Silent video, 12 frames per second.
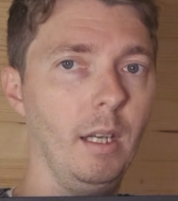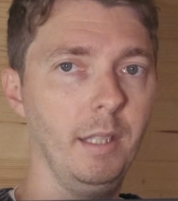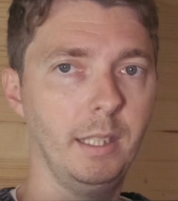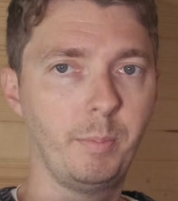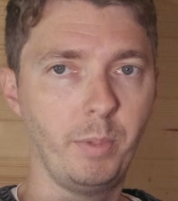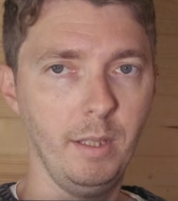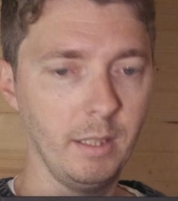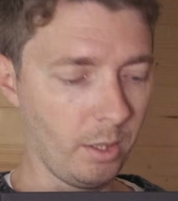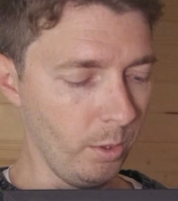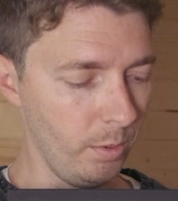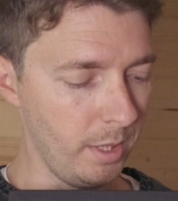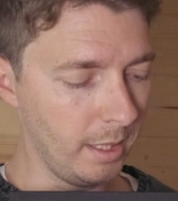This print's
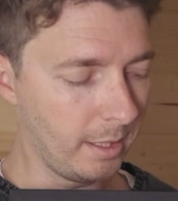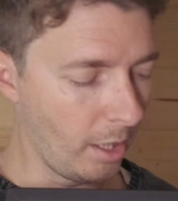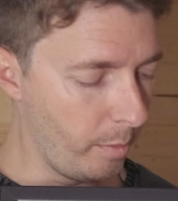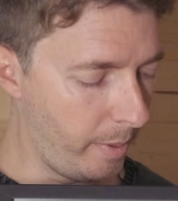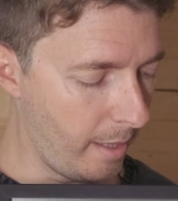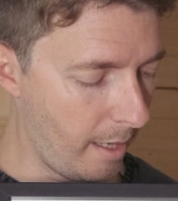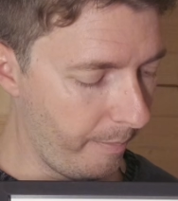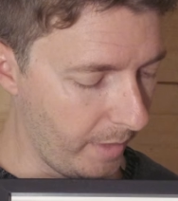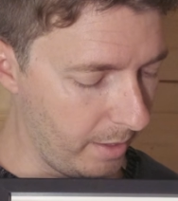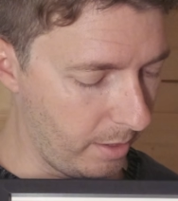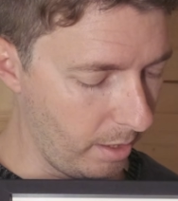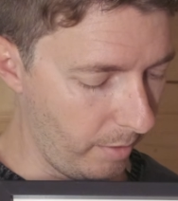called Dystopia,
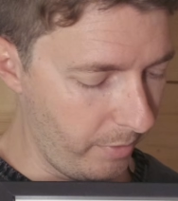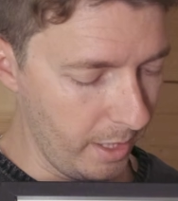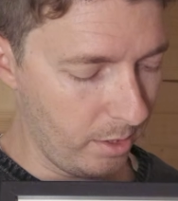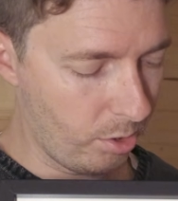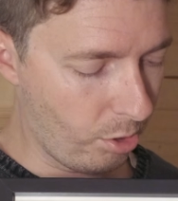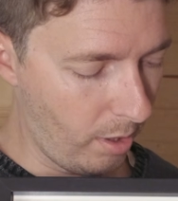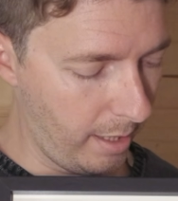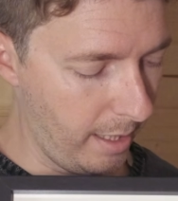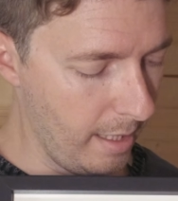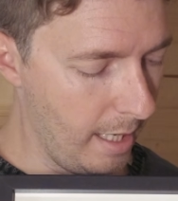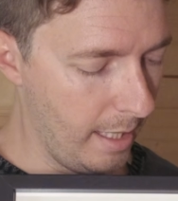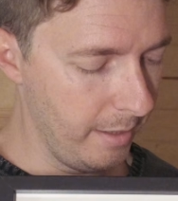of this trolley.
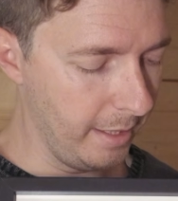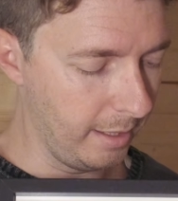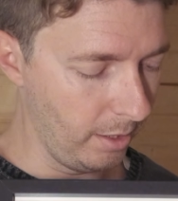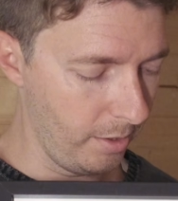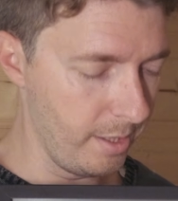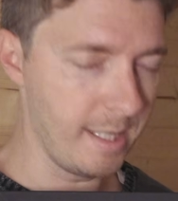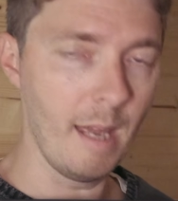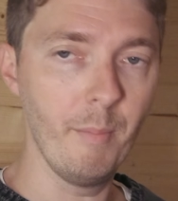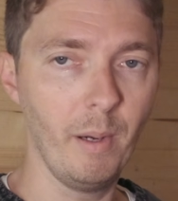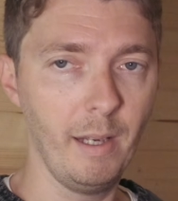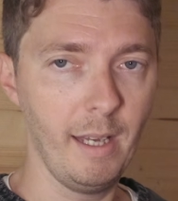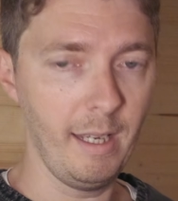This is on 10
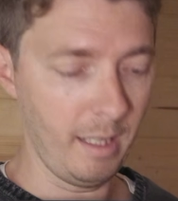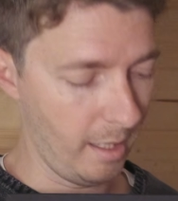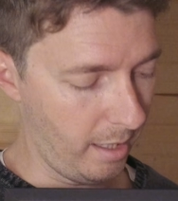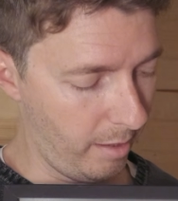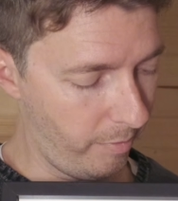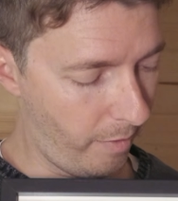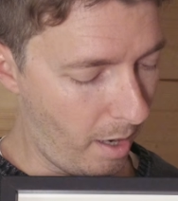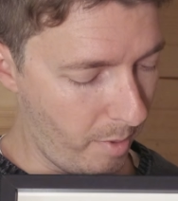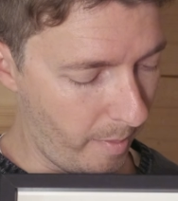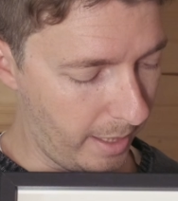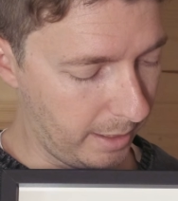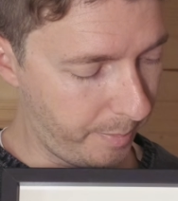by 8
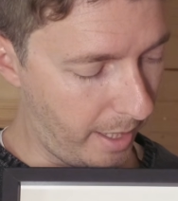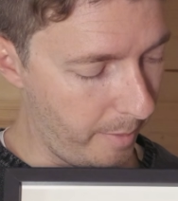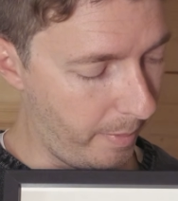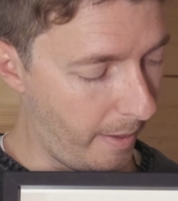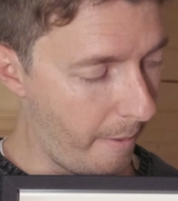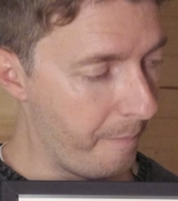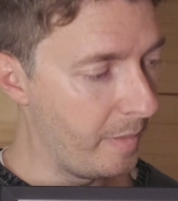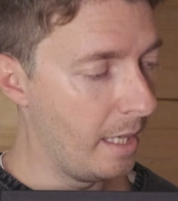fibre-based paper.